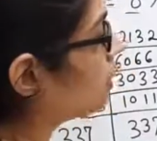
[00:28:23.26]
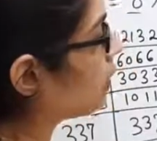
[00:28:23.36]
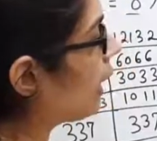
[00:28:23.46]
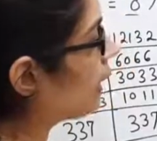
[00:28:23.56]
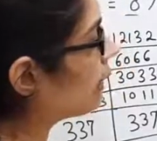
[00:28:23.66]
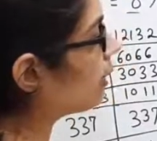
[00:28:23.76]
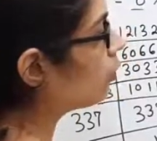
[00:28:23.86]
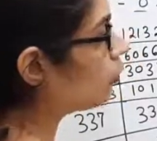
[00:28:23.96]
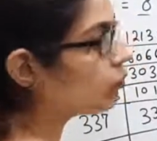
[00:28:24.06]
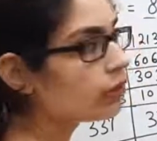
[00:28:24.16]
I
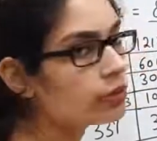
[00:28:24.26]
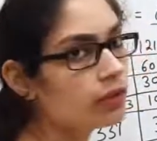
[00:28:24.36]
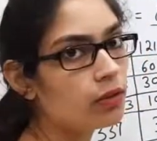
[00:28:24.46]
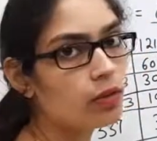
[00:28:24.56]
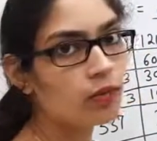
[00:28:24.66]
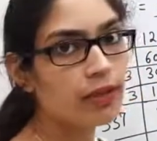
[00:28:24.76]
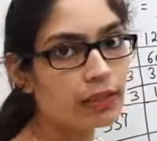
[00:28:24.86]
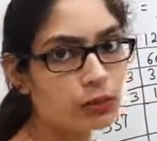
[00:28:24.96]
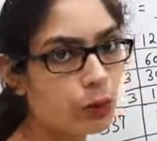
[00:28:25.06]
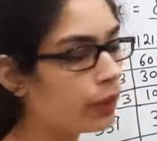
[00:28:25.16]
need coefficient of
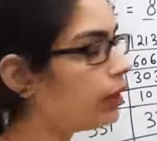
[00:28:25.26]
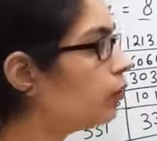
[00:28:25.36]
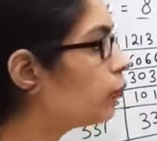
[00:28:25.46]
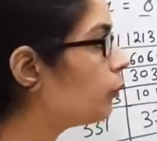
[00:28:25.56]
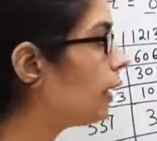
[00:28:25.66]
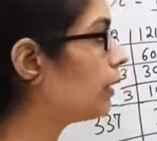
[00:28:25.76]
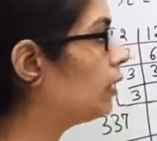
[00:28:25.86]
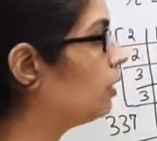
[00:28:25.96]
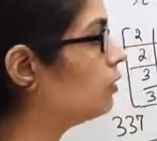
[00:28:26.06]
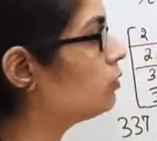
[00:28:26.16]
x square 1.
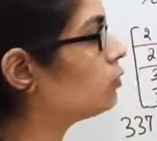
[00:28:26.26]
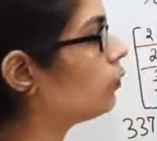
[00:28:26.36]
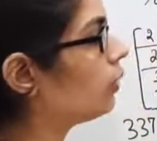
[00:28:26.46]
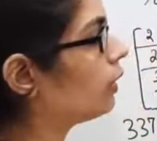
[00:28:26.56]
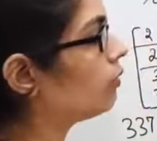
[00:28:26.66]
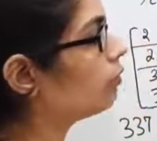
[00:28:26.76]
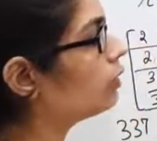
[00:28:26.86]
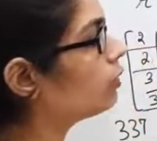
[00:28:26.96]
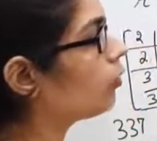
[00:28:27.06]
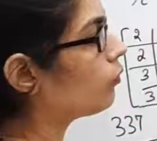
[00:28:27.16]
So whatever
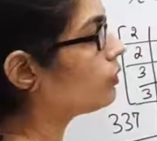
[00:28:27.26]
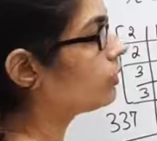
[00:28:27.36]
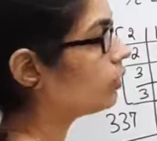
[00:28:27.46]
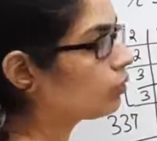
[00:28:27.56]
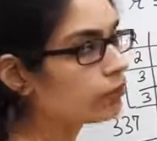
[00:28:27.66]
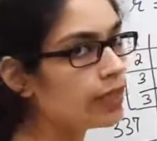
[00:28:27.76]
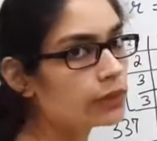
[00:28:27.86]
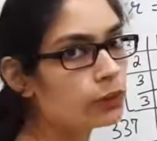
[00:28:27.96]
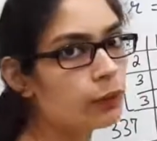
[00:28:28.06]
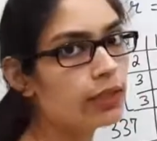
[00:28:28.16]
the coefficient of
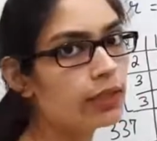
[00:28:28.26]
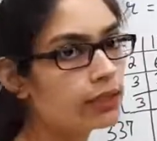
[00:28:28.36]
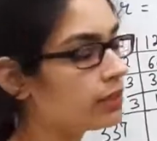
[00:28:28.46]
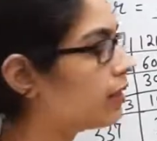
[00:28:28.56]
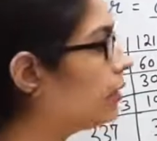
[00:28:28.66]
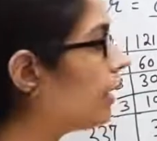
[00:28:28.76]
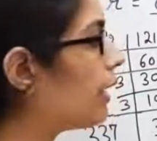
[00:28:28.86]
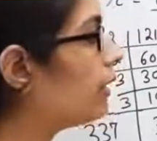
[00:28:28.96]
x square is here, I